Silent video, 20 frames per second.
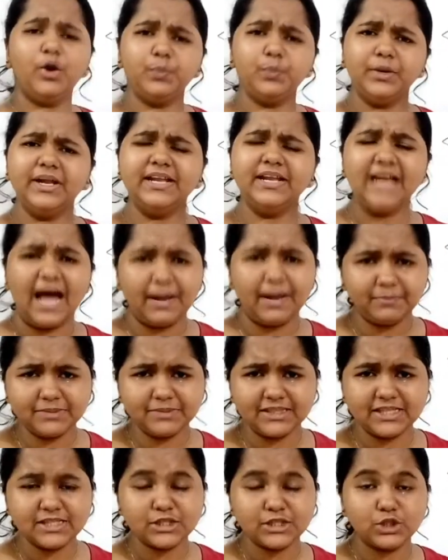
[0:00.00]
would an
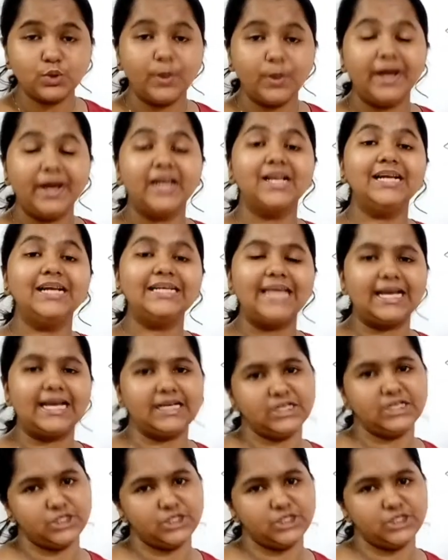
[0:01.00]
ambulance do? It will take the